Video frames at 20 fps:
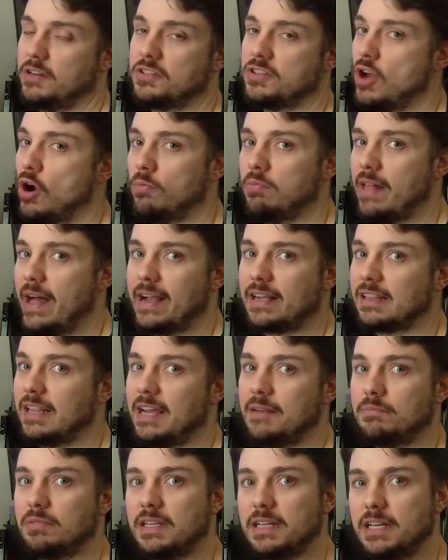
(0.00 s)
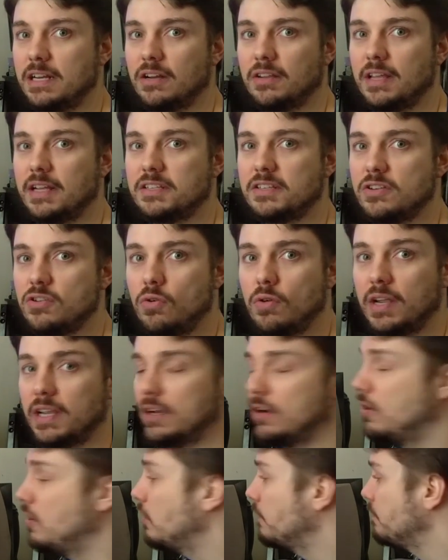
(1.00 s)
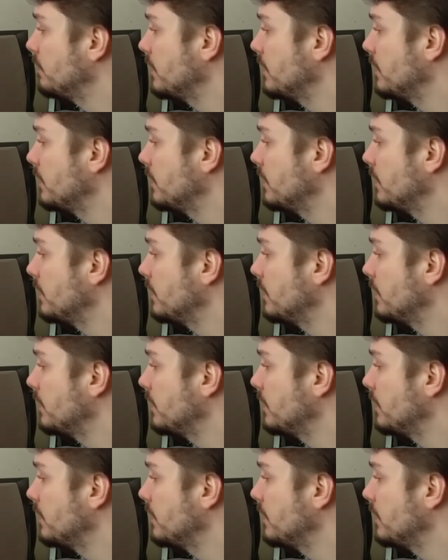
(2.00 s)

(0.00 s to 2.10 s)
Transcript: no black light bleed here that's annoying at all.